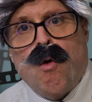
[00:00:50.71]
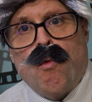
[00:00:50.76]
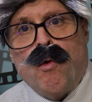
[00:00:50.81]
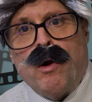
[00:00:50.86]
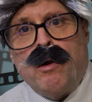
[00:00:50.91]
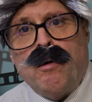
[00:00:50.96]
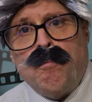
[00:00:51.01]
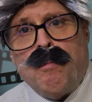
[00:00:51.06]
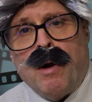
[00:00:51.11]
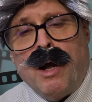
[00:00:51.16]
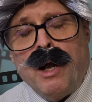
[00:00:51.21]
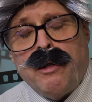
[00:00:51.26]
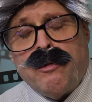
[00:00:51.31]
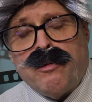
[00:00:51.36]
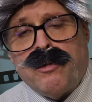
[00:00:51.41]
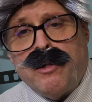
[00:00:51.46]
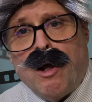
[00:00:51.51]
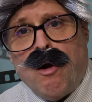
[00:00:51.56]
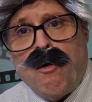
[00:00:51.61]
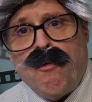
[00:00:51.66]
when
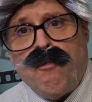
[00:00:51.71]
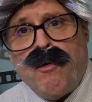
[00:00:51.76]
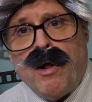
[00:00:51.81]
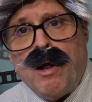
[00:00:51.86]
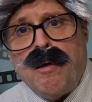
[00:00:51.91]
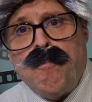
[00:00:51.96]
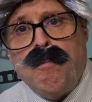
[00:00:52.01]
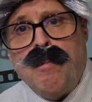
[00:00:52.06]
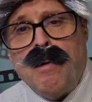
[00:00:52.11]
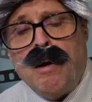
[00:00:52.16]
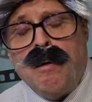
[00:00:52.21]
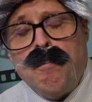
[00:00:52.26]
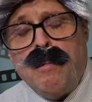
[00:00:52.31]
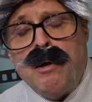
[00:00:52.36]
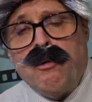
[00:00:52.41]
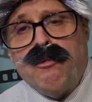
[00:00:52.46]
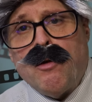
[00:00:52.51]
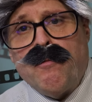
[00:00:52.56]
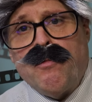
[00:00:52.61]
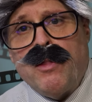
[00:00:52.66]
myself and
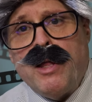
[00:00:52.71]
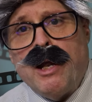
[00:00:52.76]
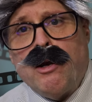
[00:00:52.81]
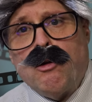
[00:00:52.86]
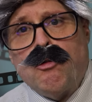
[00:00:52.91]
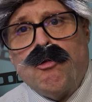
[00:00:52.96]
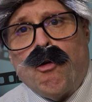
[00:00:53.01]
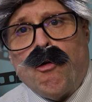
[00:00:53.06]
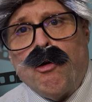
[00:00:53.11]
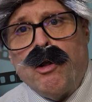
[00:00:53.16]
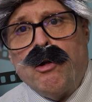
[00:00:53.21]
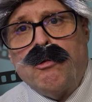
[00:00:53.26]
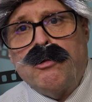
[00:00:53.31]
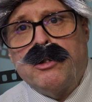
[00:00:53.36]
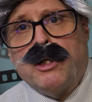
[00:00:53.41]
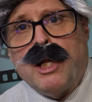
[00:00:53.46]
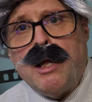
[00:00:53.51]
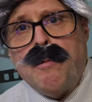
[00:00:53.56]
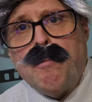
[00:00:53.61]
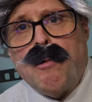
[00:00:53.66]
members of the editorial
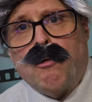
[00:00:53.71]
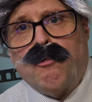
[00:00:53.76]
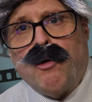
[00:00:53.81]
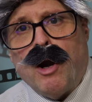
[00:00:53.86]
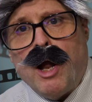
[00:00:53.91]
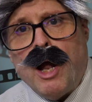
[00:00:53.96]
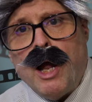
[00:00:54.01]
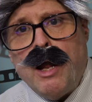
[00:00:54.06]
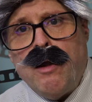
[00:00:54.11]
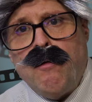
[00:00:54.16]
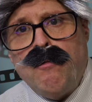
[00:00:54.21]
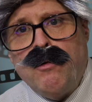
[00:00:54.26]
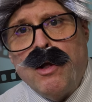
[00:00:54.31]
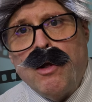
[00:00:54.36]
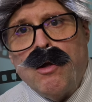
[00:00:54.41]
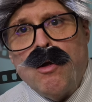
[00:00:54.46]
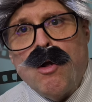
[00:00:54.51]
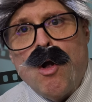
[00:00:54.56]
team arrived,